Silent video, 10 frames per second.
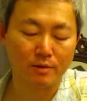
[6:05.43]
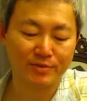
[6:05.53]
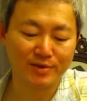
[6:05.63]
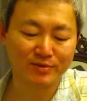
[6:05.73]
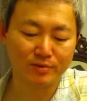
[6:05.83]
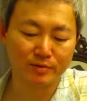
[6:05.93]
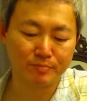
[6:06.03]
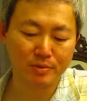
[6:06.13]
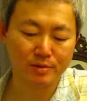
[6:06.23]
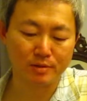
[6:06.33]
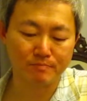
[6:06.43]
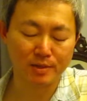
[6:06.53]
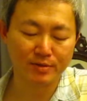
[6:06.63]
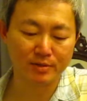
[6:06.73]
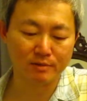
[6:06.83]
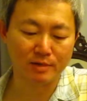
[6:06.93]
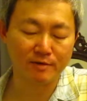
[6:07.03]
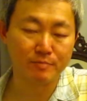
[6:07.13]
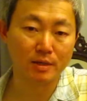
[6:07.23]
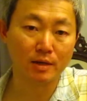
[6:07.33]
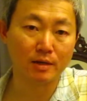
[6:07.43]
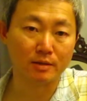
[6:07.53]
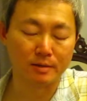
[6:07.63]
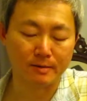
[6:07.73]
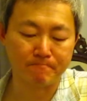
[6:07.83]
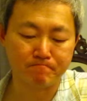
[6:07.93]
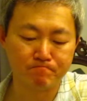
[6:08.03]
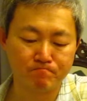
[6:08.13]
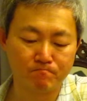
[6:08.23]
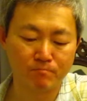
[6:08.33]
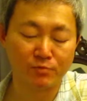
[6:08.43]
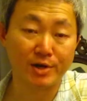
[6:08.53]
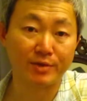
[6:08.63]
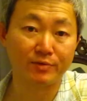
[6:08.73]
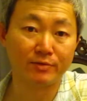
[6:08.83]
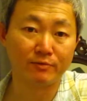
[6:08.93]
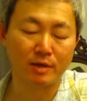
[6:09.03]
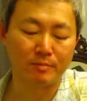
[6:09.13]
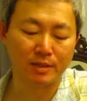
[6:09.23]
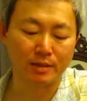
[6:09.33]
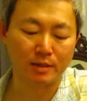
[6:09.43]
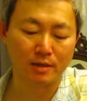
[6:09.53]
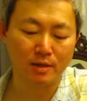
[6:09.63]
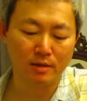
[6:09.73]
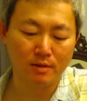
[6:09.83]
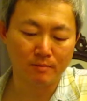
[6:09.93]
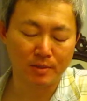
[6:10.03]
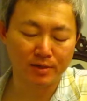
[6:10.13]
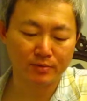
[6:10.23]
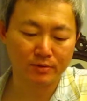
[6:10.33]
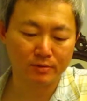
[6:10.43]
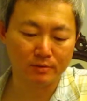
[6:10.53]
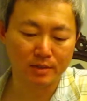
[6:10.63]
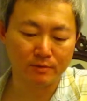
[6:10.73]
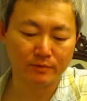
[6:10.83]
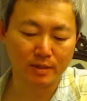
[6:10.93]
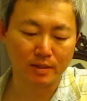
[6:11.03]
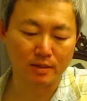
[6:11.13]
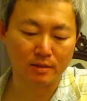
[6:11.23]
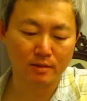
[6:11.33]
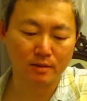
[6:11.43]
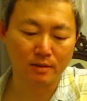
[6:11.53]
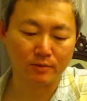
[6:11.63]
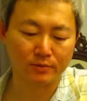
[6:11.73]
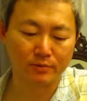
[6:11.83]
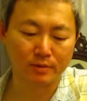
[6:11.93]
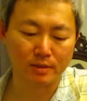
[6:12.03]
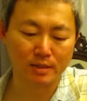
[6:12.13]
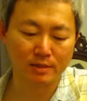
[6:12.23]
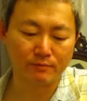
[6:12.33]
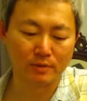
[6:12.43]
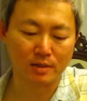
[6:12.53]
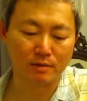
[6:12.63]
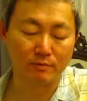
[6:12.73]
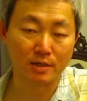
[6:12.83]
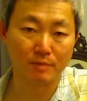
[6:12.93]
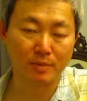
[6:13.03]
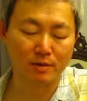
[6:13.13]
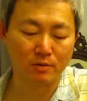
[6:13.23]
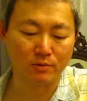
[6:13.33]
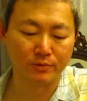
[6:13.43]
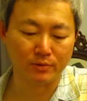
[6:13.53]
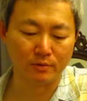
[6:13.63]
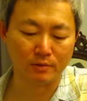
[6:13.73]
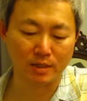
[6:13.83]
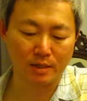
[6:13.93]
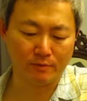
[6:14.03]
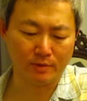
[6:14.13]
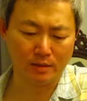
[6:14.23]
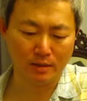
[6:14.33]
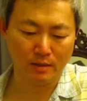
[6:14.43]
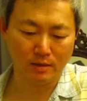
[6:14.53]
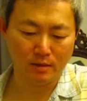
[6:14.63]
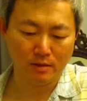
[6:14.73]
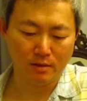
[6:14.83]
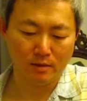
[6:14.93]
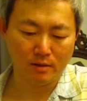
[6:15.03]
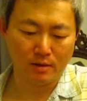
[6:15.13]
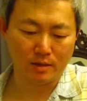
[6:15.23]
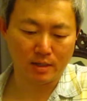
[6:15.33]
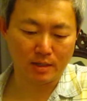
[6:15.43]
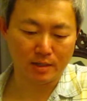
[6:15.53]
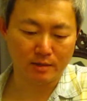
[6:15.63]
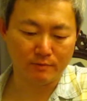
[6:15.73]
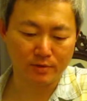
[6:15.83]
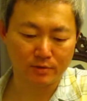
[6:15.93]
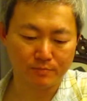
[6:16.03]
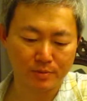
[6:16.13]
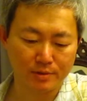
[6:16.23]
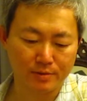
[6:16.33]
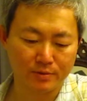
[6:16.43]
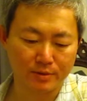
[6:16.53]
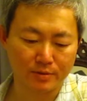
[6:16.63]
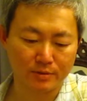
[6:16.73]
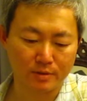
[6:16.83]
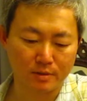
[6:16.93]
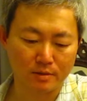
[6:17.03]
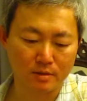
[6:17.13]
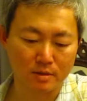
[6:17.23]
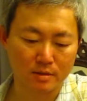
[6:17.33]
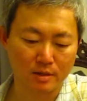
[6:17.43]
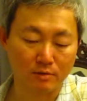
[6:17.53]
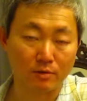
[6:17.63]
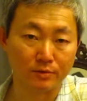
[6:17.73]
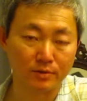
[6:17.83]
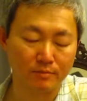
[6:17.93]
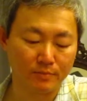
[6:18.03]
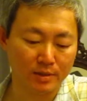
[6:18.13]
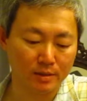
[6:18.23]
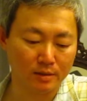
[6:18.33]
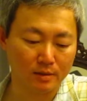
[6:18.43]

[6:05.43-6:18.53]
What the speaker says: things disappear in the place that you left behind, friends, family, and places you loved, and also they leave kind of gaping holes in your life, and that idea of disappearance has kind of haunted me